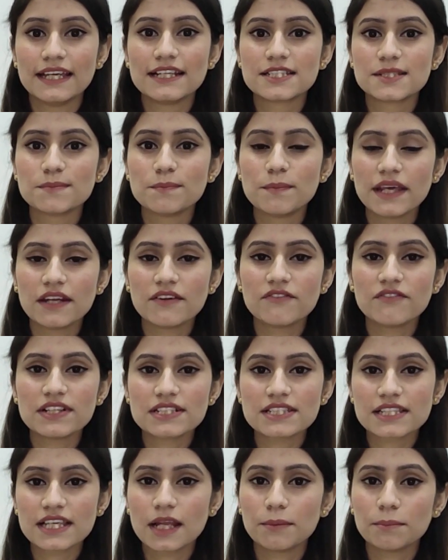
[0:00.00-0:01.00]
Its
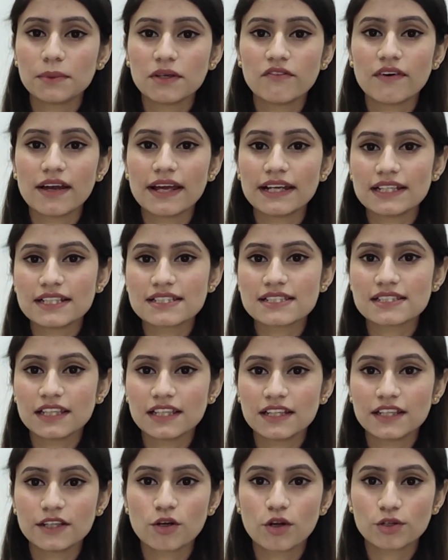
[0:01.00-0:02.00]
benefits can be widely
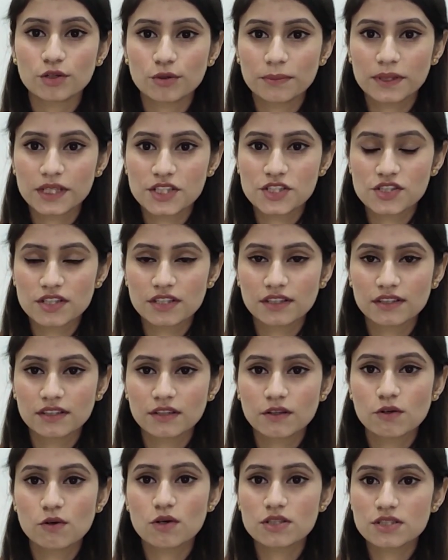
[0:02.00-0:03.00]
seen in automation,
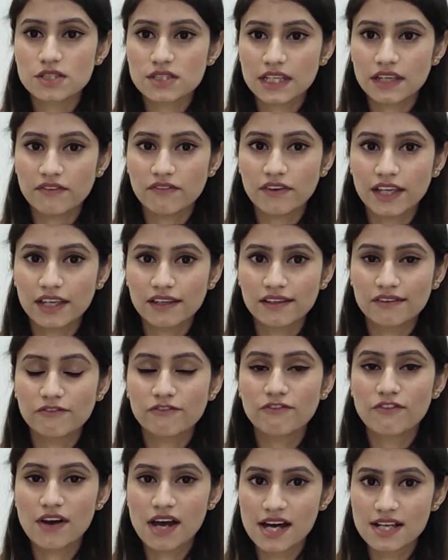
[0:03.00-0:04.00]
cost saving,
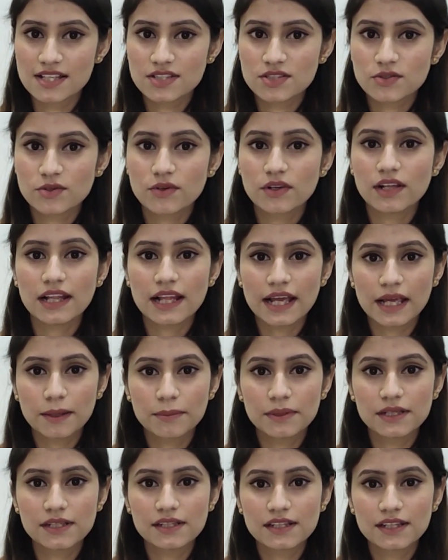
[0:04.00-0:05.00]
fast,
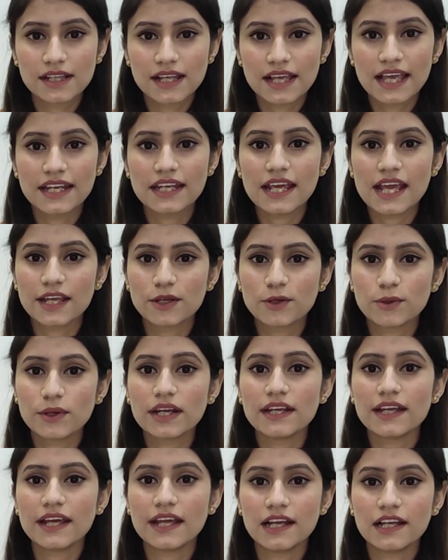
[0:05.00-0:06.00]
reliable, and
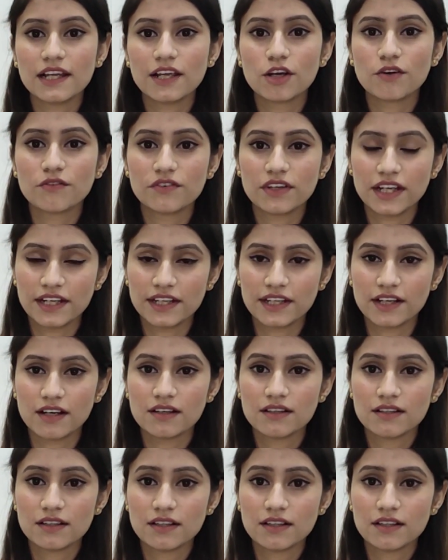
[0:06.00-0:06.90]
accurate handling of data,